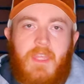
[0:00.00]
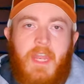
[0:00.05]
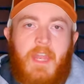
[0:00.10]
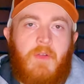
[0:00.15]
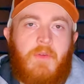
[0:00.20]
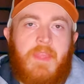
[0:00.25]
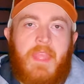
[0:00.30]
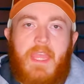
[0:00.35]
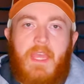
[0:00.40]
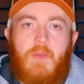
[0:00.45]
I
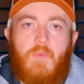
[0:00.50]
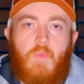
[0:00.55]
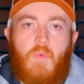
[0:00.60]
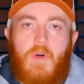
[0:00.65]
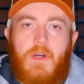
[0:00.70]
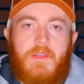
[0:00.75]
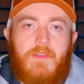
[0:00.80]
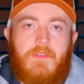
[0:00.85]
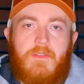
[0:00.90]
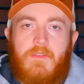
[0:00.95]
only had
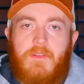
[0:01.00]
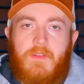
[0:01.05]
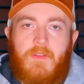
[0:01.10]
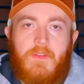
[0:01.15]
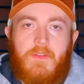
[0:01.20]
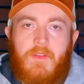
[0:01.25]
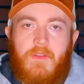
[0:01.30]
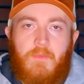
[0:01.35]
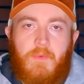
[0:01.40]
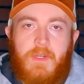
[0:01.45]
one,
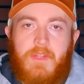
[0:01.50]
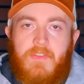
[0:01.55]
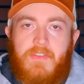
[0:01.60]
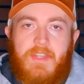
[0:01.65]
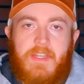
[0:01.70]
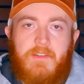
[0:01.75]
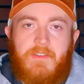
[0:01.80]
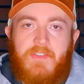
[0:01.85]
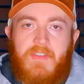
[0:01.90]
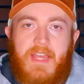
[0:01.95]
one
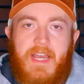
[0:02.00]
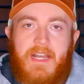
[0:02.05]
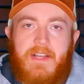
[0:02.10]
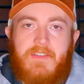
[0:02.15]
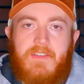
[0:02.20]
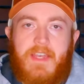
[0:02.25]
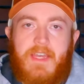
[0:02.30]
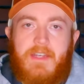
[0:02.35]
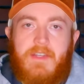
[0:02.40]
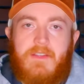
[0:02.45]
set of
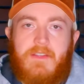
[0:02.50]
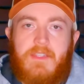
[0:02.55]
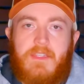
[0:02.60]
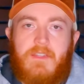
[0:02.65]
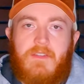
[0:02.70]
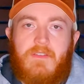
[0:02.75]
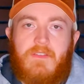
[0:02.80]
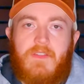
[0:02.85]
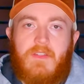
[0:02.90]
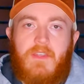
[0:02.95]
socks on in
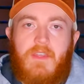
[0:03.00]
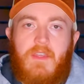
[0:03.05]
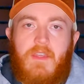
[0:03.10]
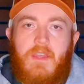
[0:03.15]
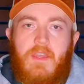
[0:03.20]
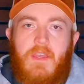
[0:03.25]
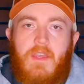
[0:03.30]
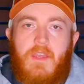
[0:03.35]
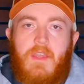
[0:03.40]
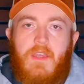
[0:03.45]
these,
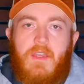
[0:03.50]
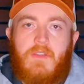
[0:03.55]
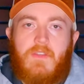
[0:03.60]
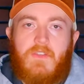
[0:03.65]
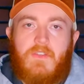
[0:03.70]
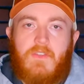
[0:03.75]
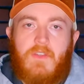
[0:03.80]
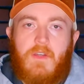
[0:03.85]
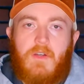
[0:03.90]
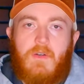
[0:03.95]

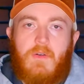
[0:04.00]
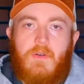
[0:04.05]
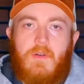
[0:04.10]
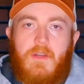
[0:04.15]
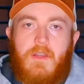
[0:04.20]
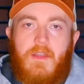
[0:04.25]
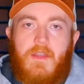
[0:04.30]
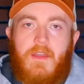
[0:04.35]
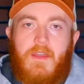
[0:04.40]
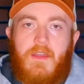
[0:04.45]
so
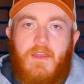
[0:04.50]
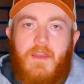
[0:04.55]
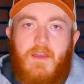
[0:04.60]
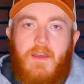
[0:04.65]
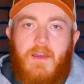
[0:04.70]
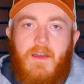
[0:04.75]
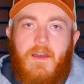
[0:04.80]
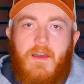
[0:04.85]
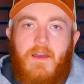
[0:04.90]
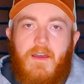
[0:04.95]

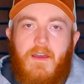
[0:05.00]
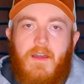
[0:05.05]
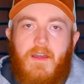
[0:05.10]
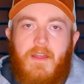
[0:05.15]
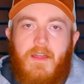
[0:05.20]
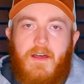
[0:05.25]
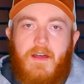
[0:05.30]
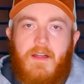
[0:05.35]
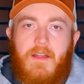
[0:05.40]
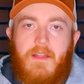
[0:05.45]

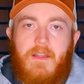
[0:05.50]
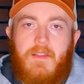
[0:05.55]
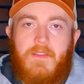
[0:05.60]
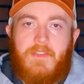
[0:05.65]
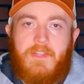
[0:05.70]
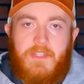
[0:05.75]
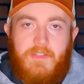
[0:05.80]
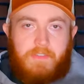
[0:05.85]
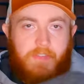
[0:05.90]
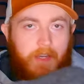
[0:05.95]
uh,
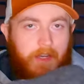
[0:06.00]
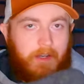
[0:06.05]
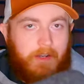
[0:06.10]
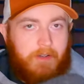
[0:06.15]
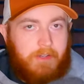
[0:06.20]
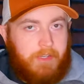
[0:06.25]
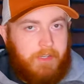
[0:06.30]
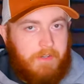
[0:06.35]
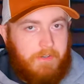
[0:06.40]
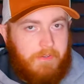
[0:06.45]
these
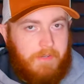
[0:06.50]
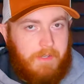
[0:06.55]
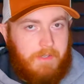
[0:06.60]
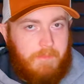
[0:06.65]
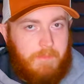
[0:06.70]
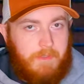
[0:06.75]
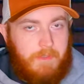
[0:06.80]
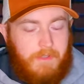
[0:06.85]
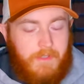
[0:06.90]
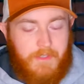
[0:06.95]
are
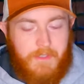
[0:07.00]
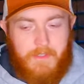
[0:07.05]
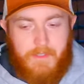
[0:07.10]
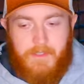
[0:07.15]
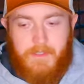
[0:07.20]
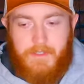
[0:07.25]
incredible.